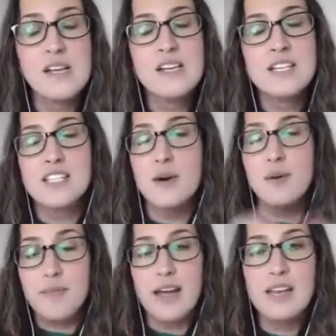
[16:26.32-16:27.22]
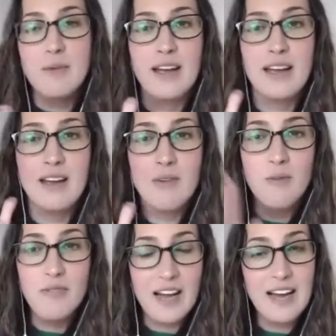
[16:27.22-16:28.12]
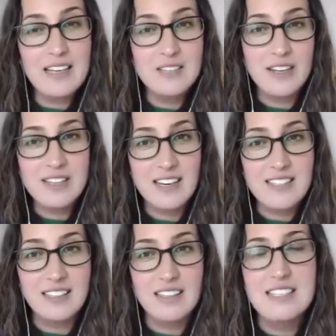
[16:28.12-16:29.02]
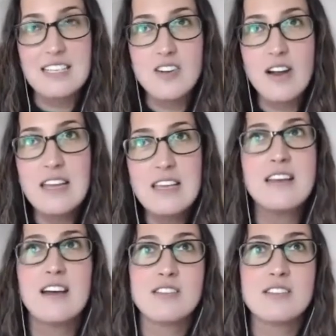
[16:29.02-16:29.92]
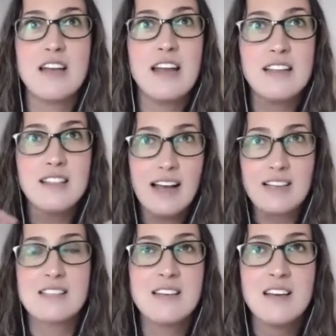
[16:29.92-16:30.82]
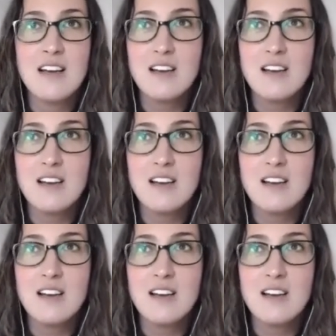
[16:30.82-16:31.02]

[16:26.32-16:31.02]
so anyway that is fantastic leslie is there anything else any last